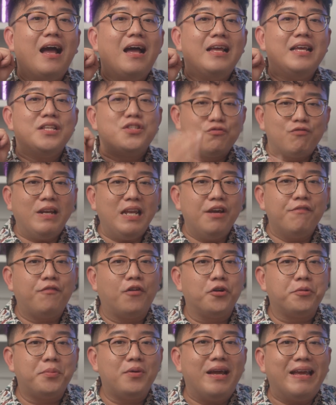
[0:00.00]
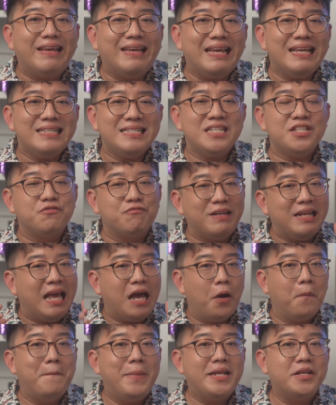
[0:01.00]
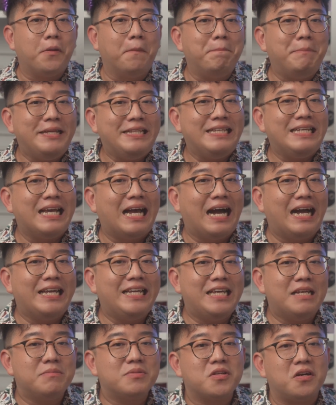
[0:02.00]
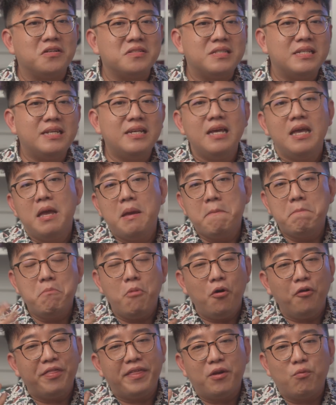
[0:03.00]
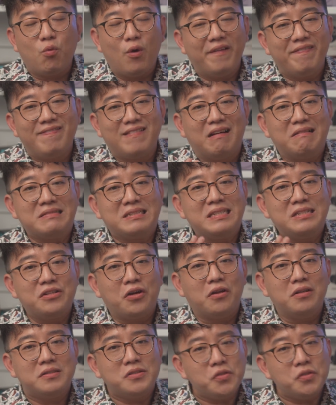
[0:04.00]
It's really affordable, and KZ is really hell-bent on beating IEMs costing more than $1,000,